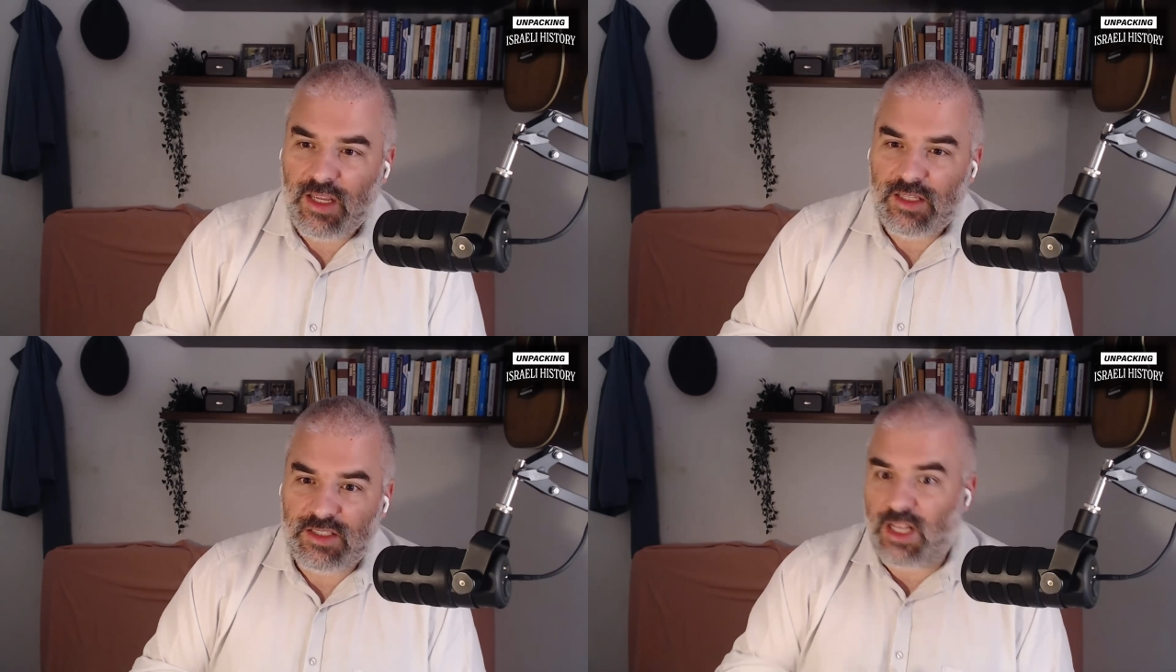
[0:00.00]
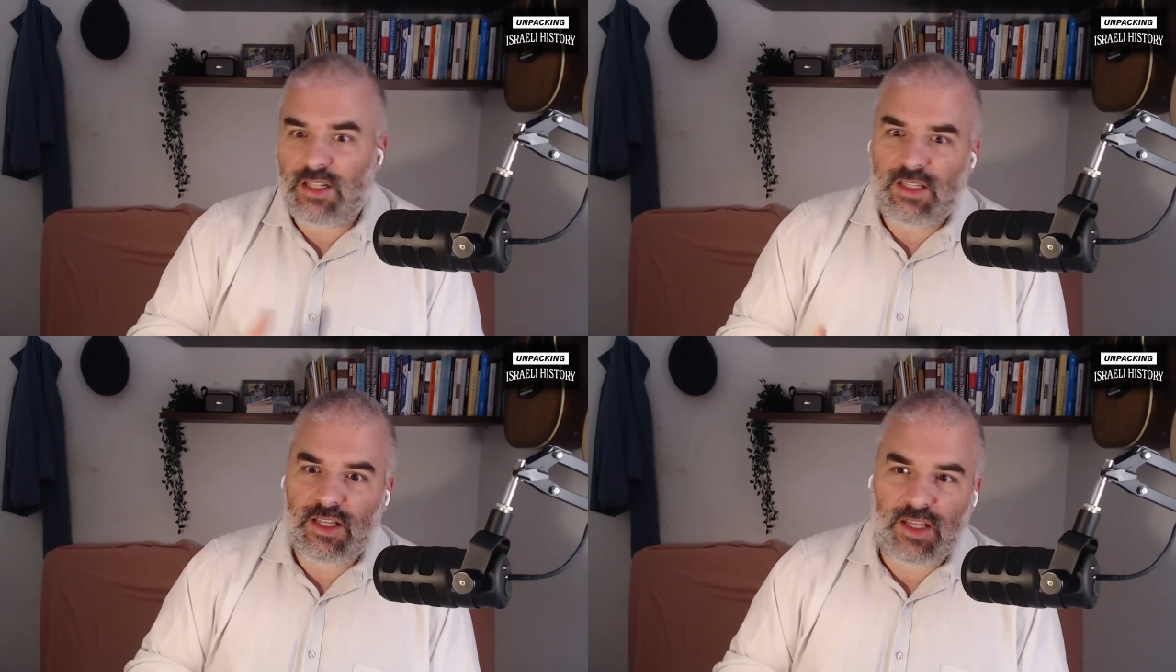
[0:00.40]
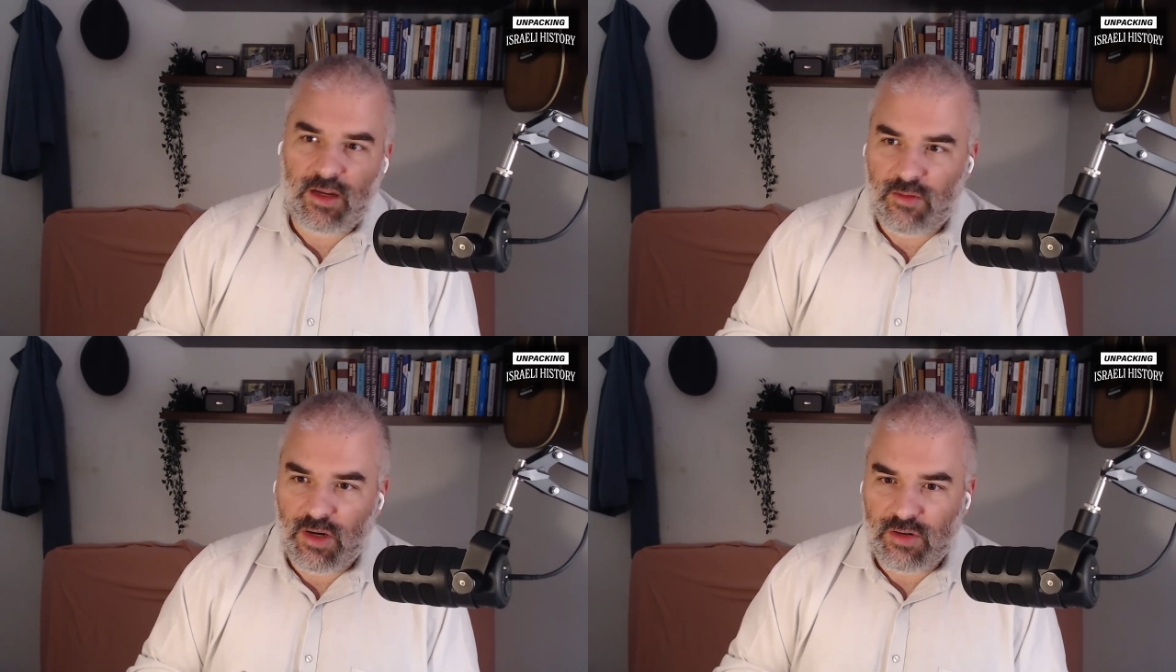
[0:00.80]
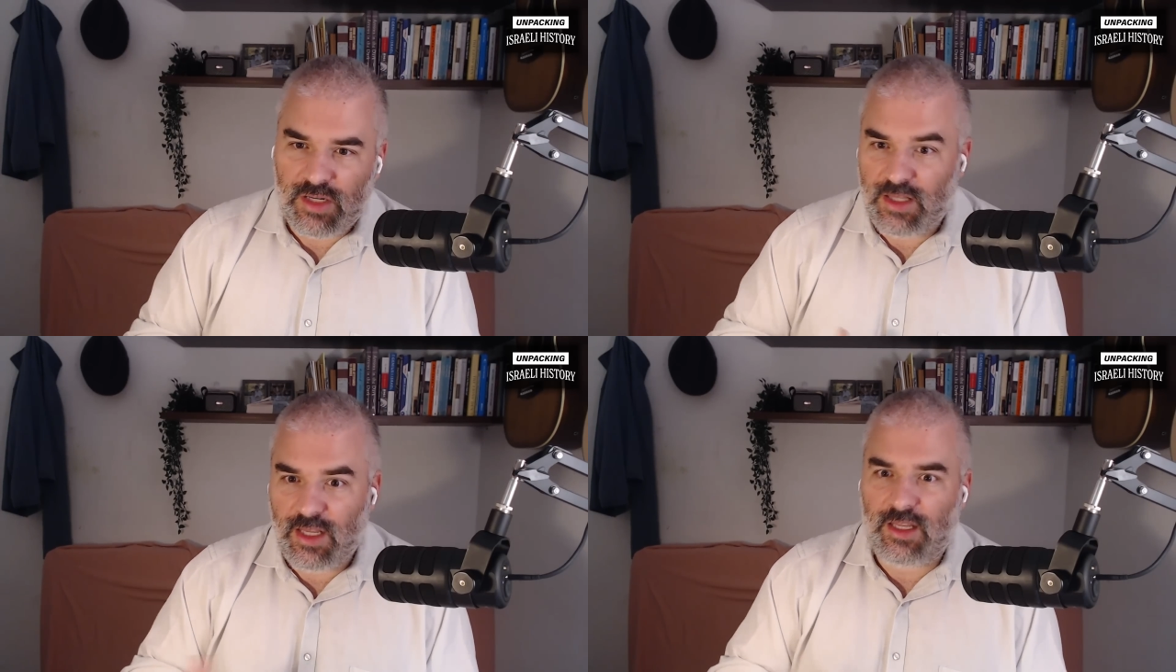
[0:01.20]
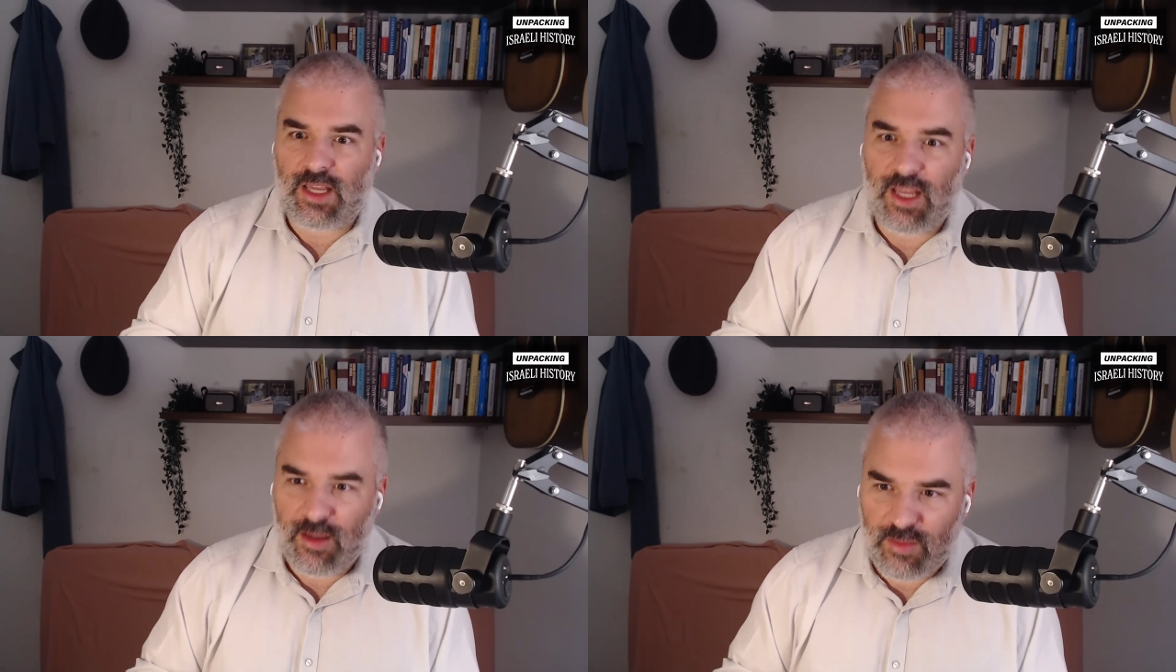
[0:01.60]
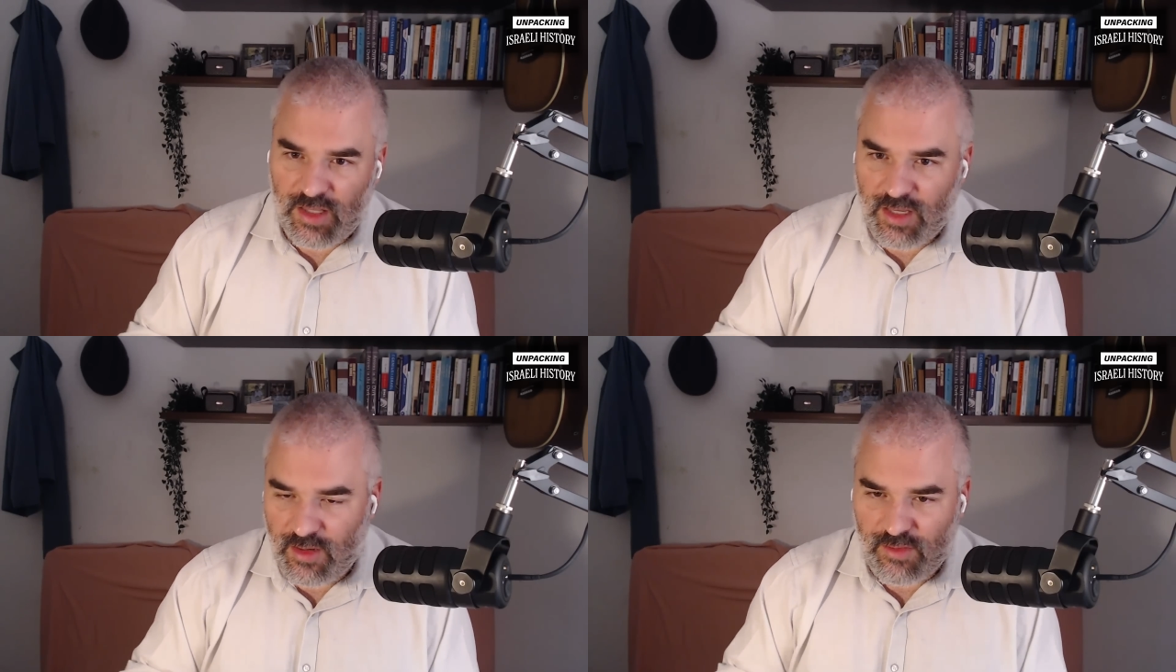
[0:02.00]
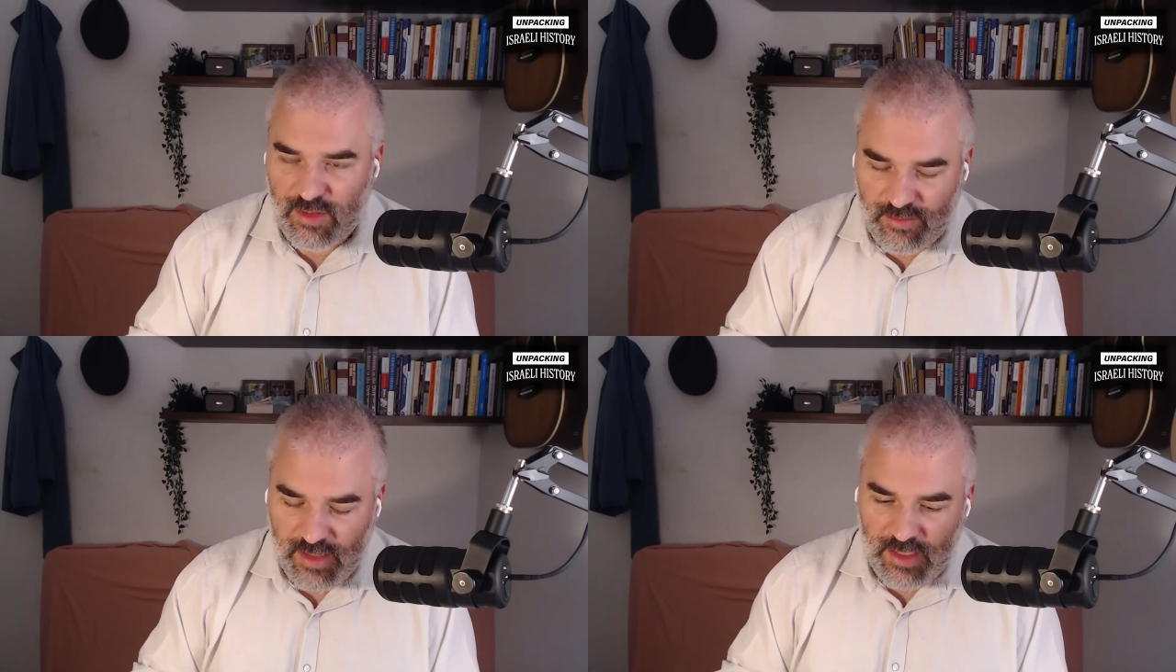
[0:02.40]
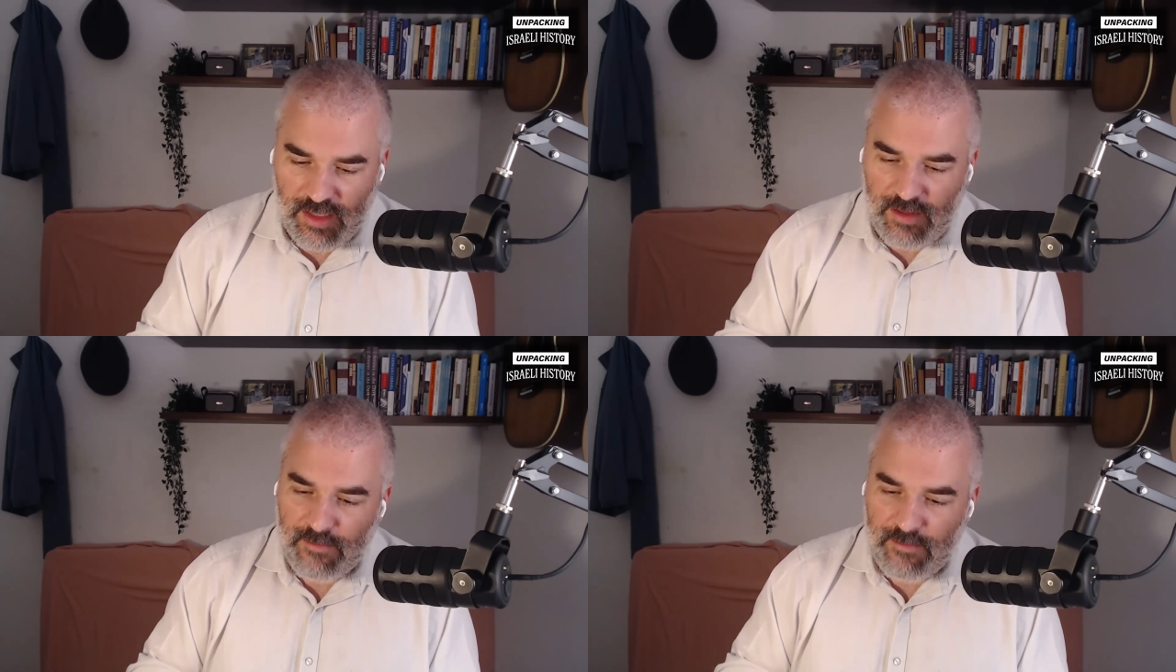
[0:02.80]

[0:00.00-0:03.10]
Suddenly they awoke and they came and you're right.